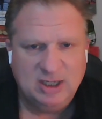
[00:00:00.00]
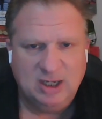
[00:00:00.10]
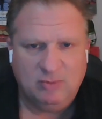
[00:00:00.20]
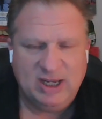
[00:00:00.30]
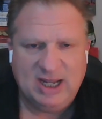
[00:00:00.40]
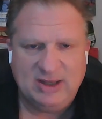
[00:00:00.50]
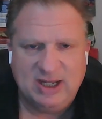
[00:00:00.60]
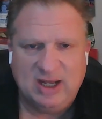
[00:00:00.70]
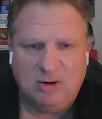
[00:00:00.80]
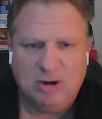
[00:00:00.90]
And we had
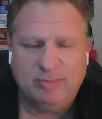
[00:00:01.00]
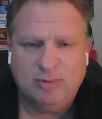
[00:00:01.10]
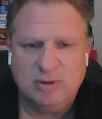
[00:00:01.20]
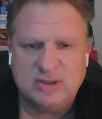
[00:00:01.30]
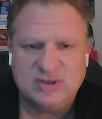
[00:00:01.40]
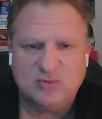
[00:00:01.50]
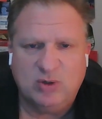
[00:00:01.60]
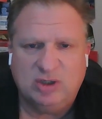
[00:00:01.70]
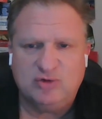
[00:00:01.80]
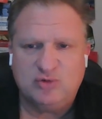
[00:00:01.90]
that on our boards as
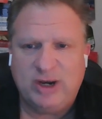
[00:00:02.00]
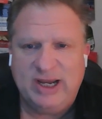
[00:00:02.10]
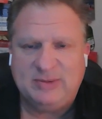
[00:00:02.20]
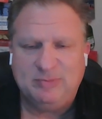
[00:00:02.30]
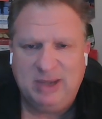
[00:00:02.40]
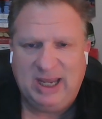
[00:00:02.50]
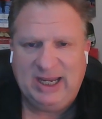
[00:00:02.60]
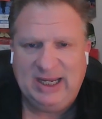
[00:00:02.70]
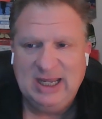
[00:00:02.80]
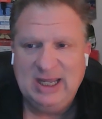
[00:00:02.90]
well. Drake
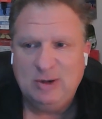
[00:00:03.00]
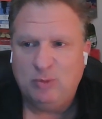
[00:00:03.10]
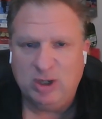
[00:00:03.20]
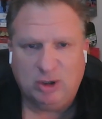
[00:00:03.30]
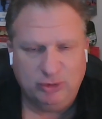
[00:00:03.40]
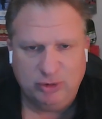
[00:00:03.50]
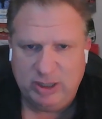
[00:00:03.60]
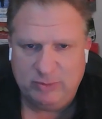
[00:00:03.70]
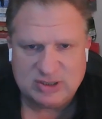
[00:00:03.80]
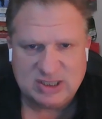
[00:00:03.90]
May, we all knew
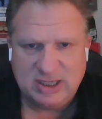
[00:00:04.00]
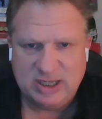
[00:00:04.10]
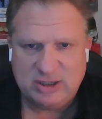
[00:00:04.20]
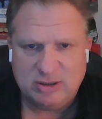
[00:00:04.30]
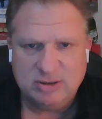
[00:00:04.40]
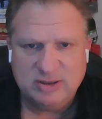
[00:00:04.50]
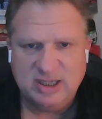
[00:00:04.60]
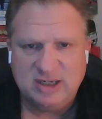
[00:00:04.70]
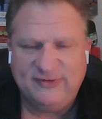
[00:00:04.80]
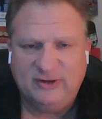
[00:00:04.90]
he was going to enter
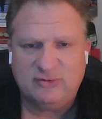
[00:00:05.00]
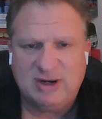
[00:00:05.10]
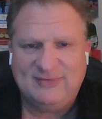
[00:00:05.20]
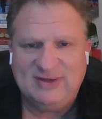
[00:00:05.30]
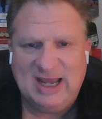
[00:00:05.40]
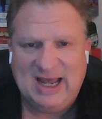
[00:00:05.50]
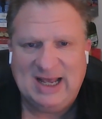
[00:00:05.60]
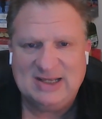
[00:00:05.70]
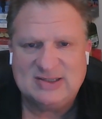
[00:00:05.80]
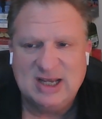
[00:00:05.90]
the N F L draft. He
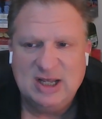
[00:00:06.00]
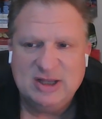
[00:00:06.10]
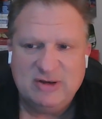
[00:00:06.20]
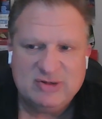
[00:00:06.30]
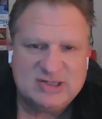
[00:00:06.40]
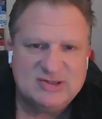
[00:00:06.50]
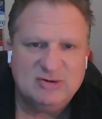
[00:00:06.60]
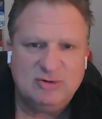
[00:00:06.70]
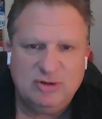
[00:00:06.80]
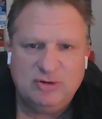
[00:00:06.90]
has. There was
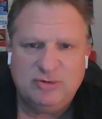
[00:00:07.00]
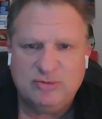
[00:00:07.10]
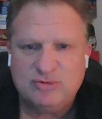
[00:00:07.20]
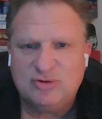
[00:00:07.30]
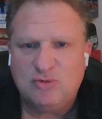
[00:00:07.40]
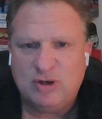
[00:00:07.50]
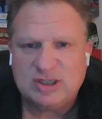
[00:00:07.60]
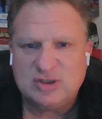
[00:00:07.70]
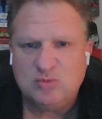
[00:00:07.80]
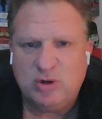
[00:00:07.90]
still a little
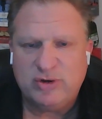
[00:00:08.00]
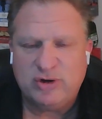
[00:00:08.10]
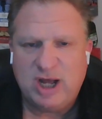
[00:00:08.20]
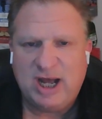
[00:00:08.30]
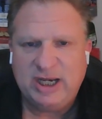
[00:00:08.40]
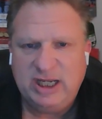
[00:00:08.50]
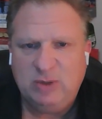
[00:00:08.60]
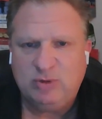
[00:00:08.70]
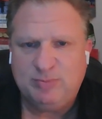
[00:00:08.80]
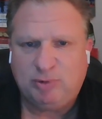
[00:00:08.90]
question whether or not
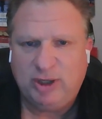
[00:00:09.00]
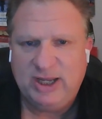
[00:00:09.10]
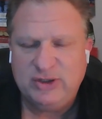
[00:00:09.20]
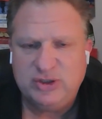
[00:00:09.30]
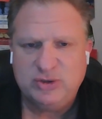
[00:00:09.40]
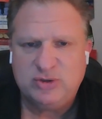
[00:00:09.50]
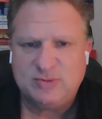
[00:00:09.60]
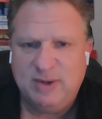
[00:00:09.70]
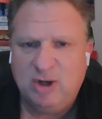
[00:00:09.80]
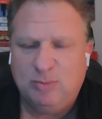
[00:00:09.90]
he would play in the
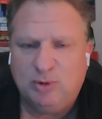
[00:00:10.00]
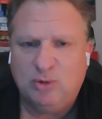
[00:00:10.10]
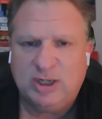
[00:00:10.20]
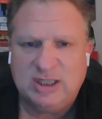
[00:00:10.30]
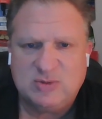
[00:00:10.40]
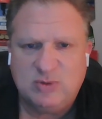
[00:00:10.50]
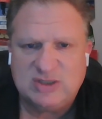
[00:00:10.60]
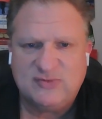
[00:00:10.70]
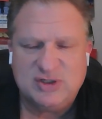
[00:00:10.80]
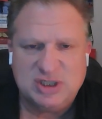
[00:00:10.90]
Duke's Mayo Bowl against
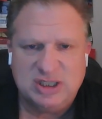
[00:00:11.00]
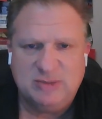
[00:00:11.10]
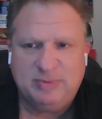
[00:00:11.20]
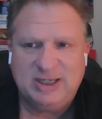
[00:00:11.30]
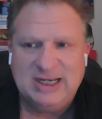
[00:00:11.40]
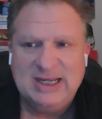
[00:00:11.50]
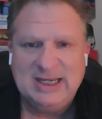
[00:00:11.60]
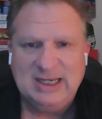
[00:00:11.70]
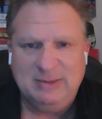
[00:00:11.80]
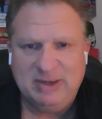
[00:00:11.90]
West Virginia, but
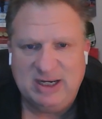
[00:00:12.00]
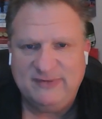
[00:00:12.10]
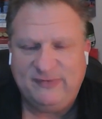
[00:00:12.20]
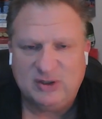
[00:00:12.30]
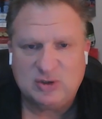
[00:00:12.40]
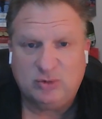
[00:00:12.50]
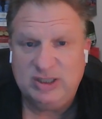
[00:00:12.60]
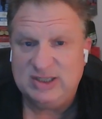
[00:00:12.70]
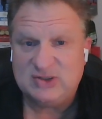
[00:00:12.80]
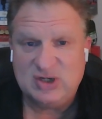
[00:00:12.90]
he made it official.
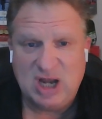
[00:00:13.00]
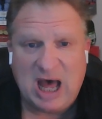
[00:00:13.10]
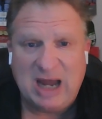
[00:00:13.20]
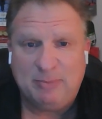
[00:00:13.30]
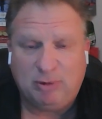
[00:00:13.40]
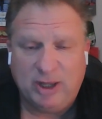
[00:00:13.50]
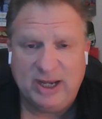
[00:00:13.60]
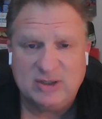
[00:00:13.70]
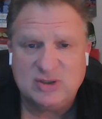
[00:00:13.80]
He is not playing.